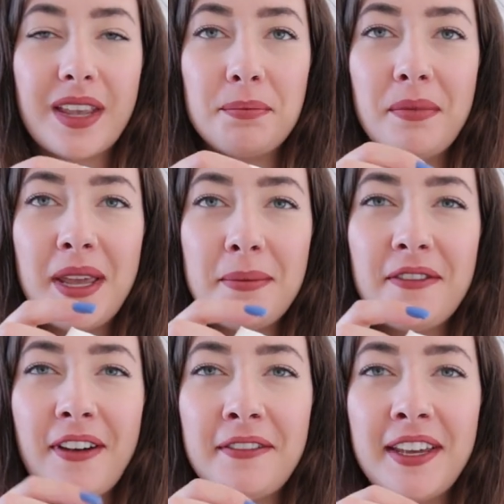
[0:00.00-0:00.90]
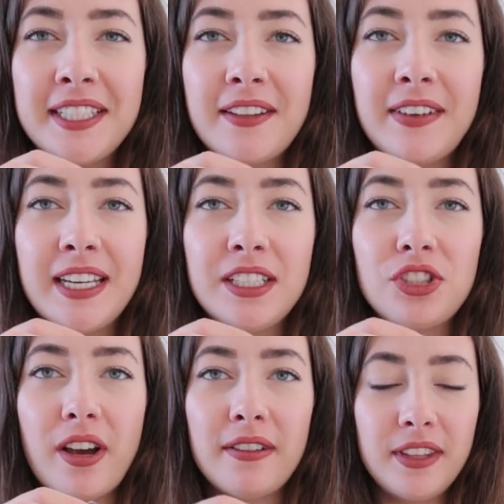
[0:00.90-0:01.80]
maybe 5/8 of an
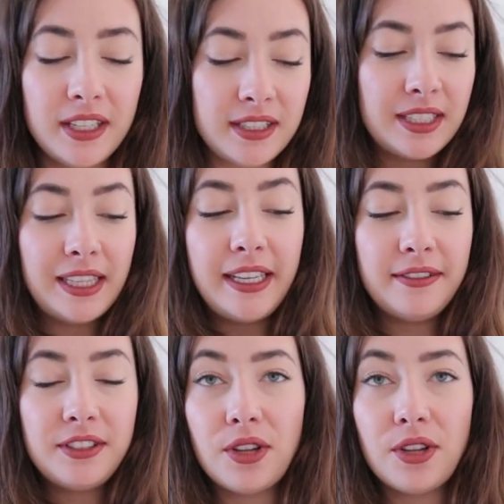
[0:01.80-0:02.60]
inch off these sleeves